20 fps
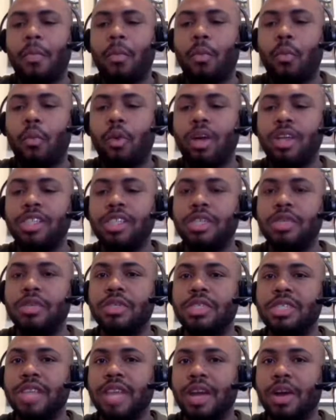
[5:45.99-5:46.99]
once
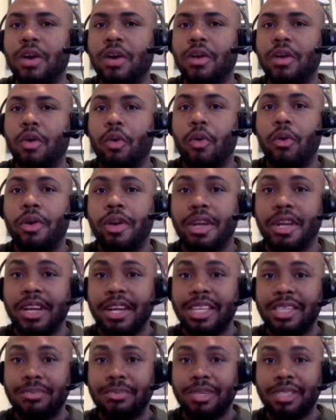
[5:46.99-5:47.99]
you sell or
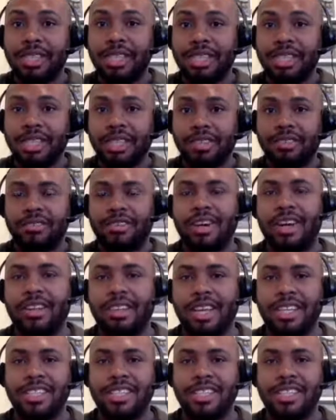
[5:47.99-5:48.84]
disposition, right?